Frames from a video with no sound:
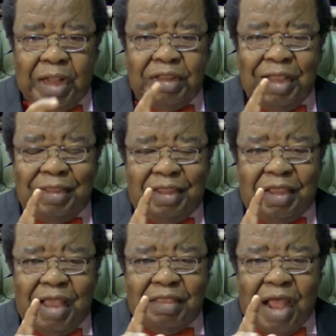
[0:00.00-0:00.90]
and
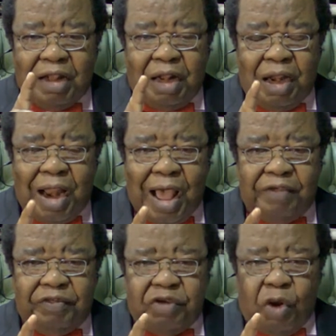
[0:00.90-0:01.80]
that
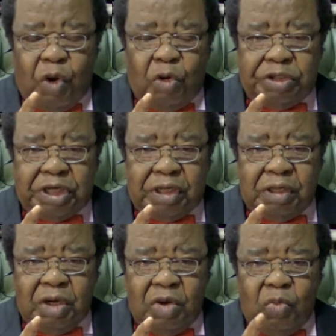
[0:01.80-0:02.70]
last
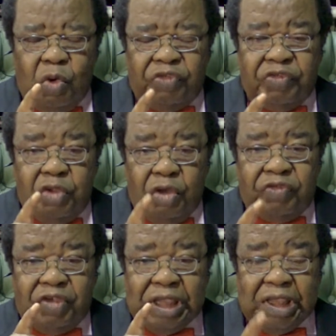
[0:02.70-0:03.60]
order was
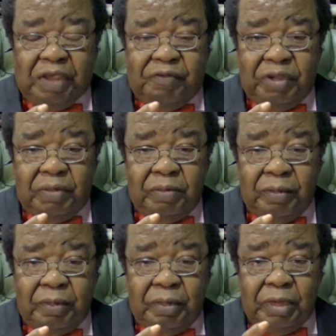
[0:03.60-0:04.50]
not given.
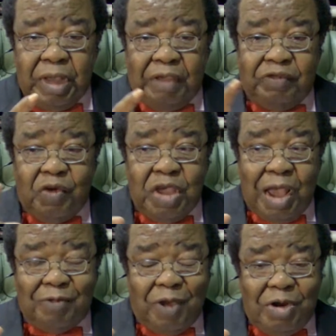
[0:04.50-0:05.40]
And so
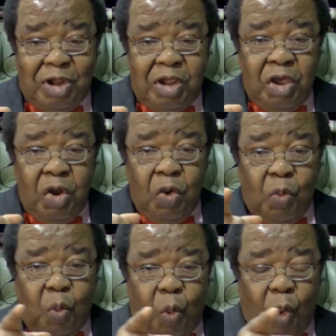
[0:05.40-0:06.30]
he actually
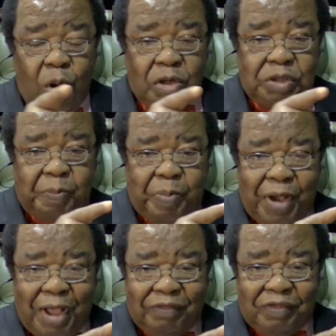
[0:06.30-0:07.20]
walked
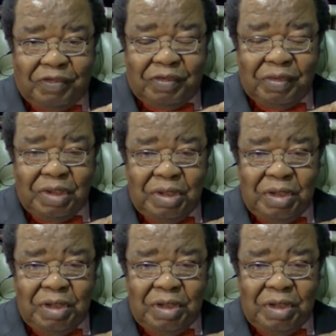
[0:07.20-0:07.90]
past,